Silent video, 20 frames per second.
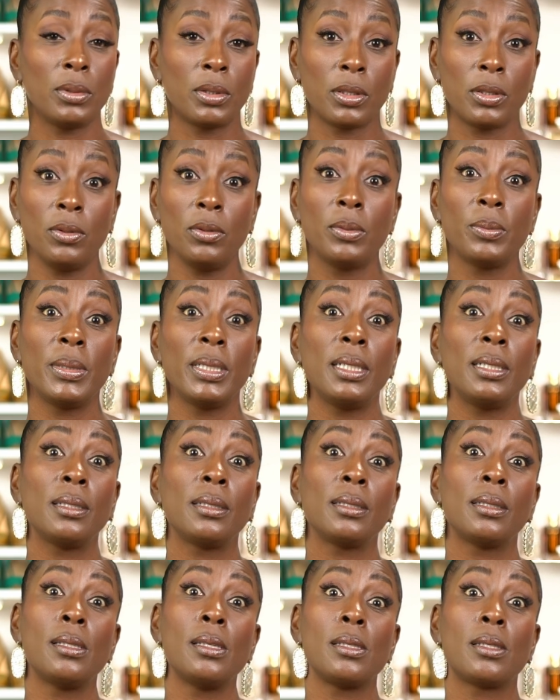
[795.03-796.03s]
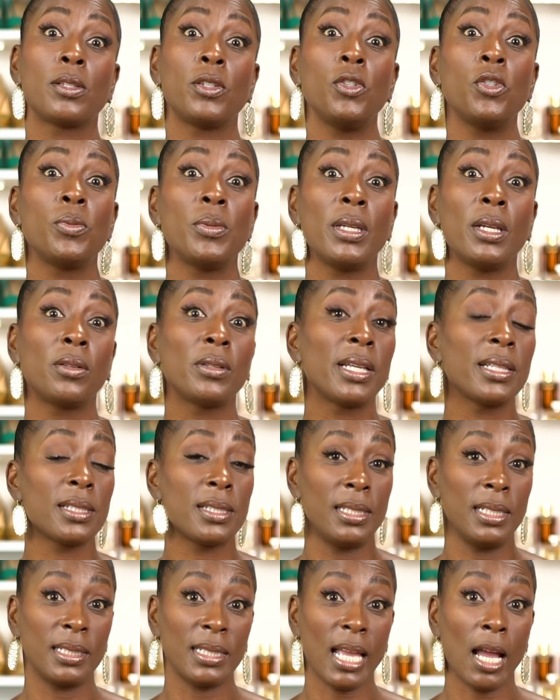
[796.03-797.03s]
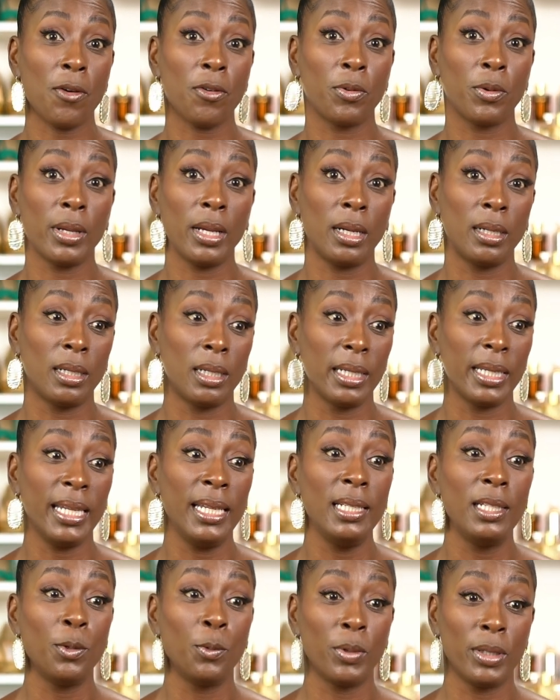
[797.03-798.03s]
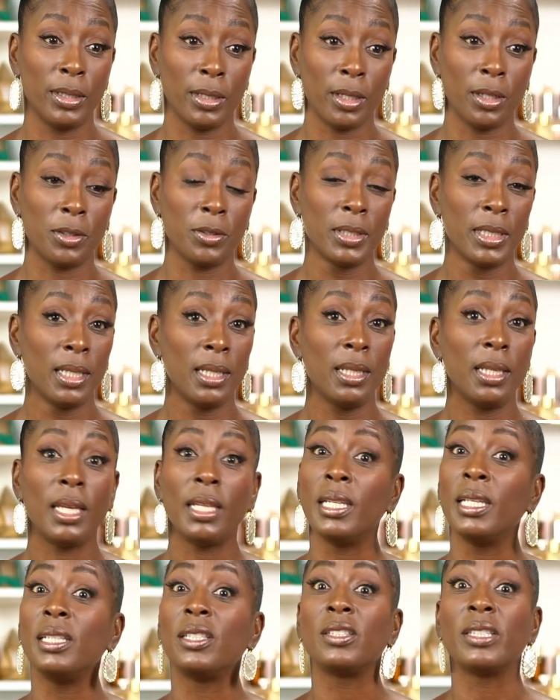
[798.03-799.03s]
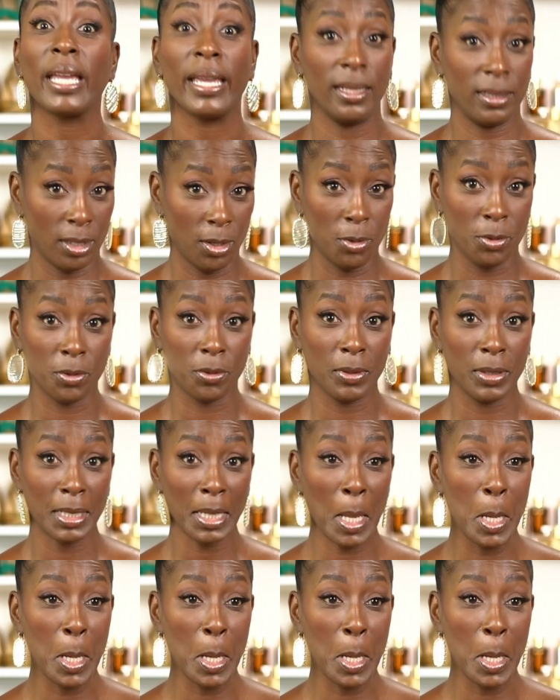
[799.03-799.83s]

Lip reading: excuse me. You only have a 6-hour eating window, and he stays hungry.